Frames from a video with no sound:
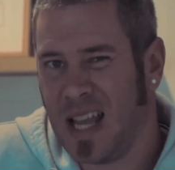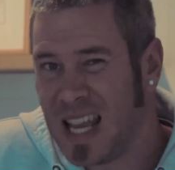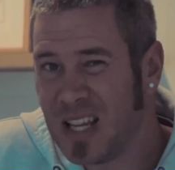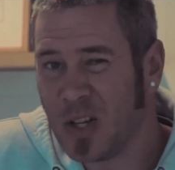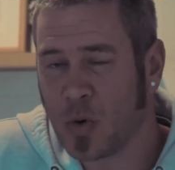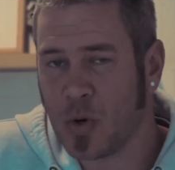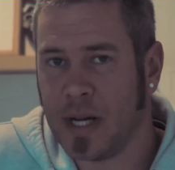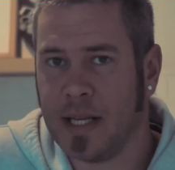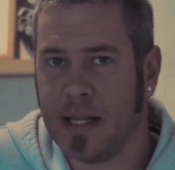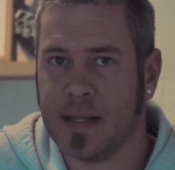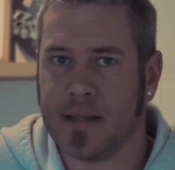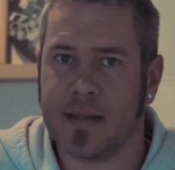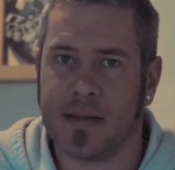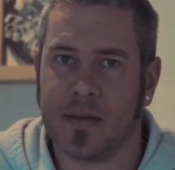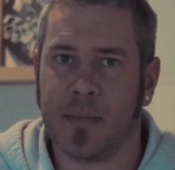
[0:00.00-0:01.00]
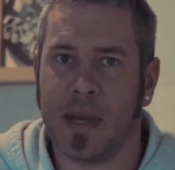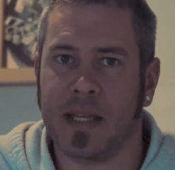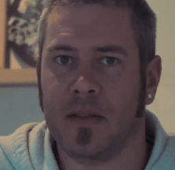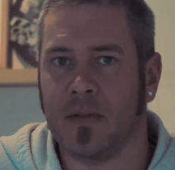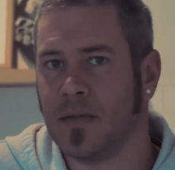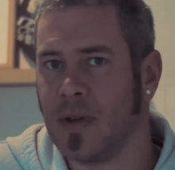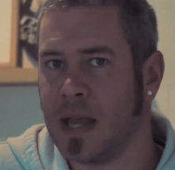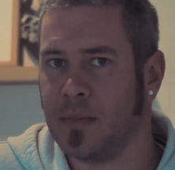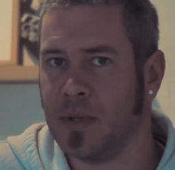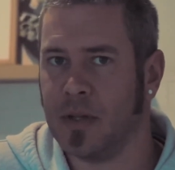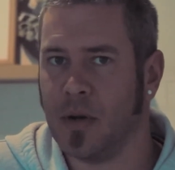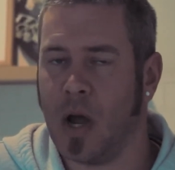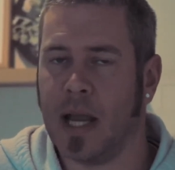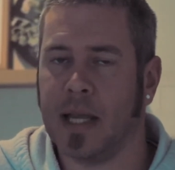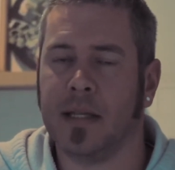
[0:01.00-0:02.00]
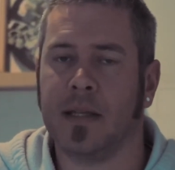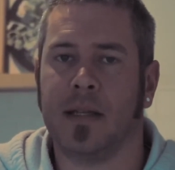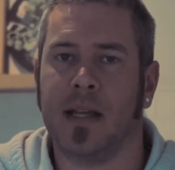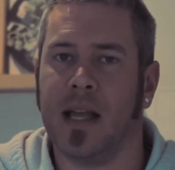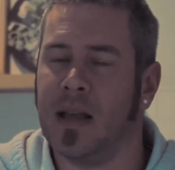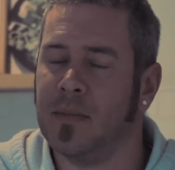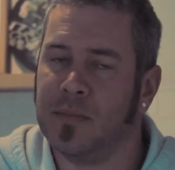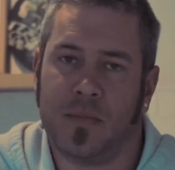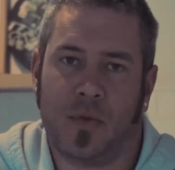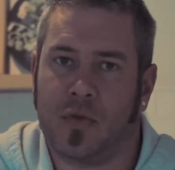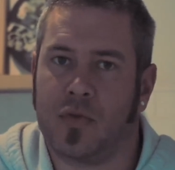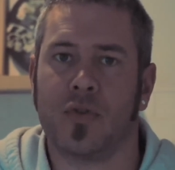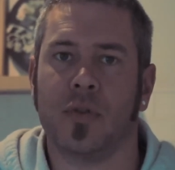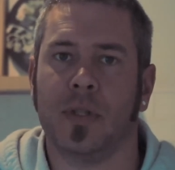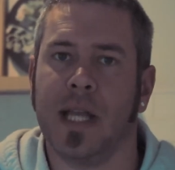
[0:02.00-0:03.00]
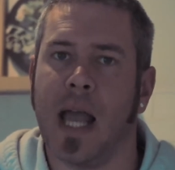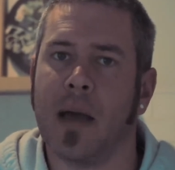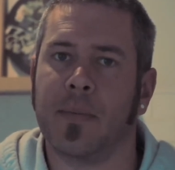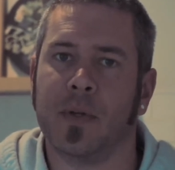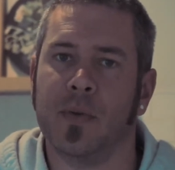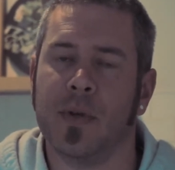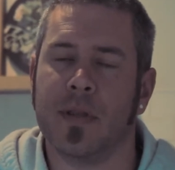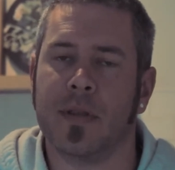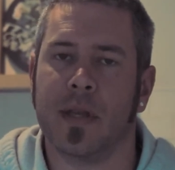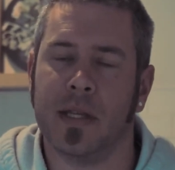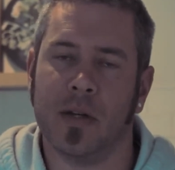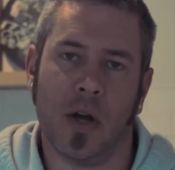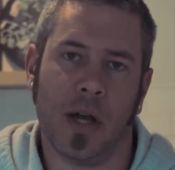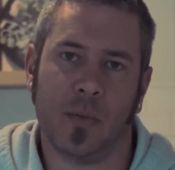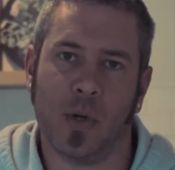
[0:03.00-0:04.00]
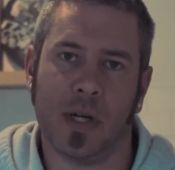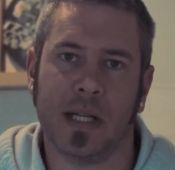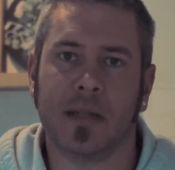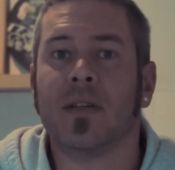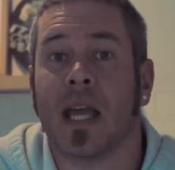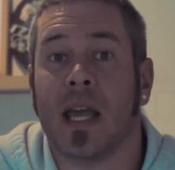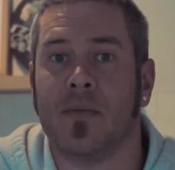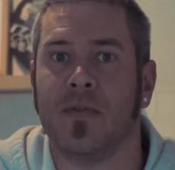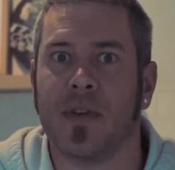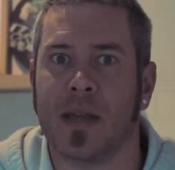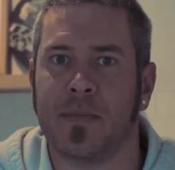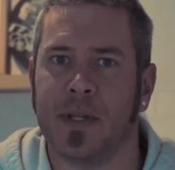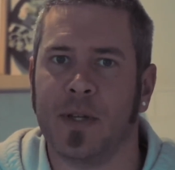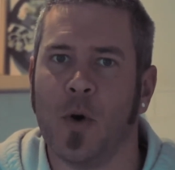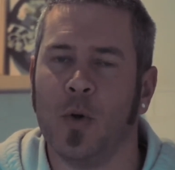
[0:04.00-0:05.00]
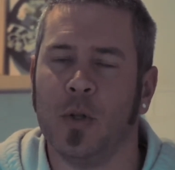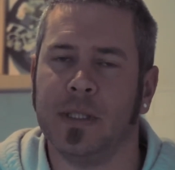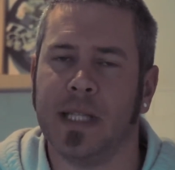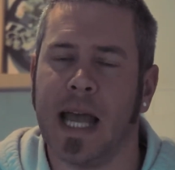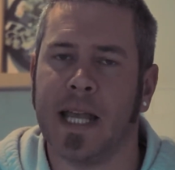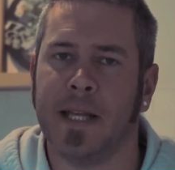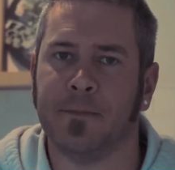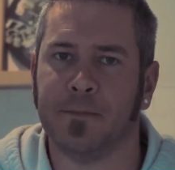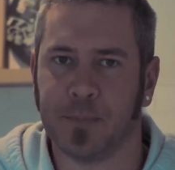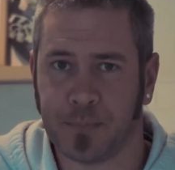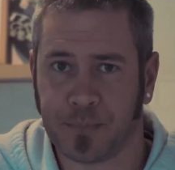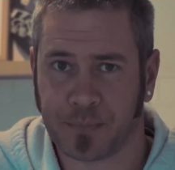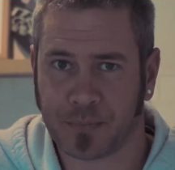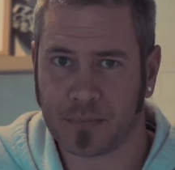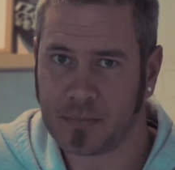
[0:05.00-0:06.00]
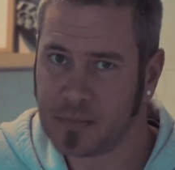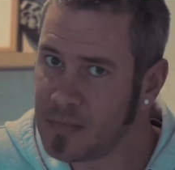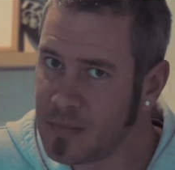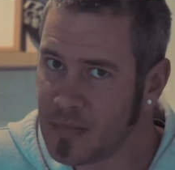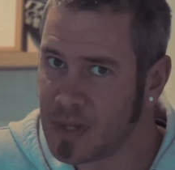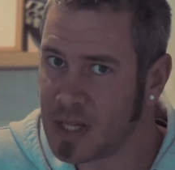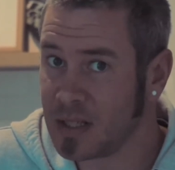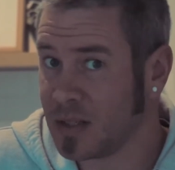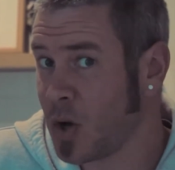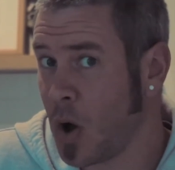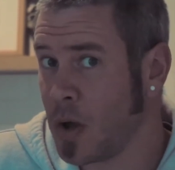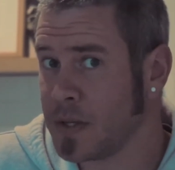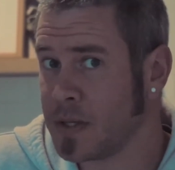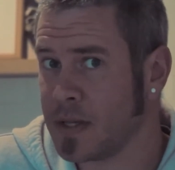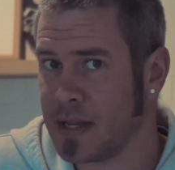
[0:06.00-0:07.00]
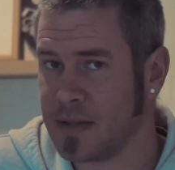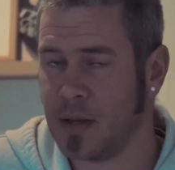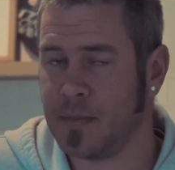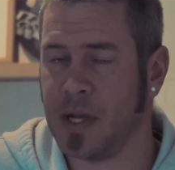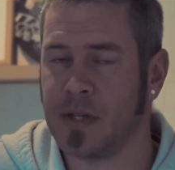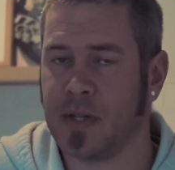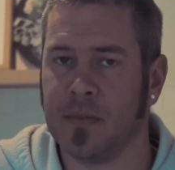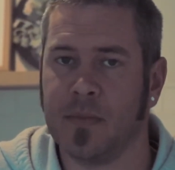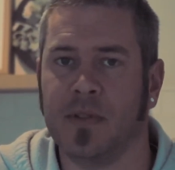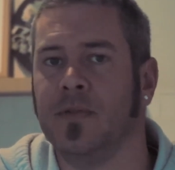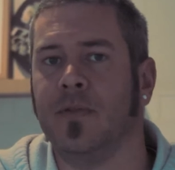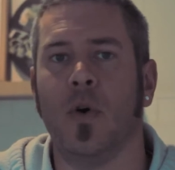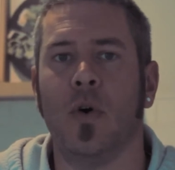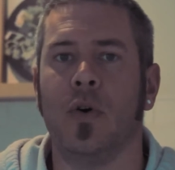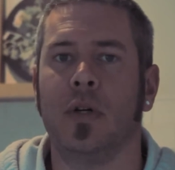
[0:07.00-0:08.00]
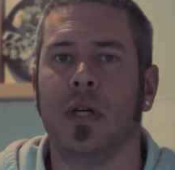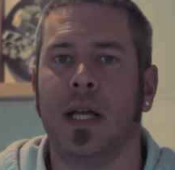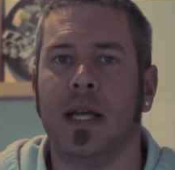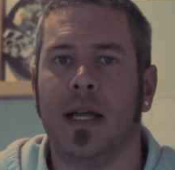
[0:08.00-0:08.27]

ingredients to make the vape that I am truly happy with and I want to keep vaping all day. Cost, as I mentioned before,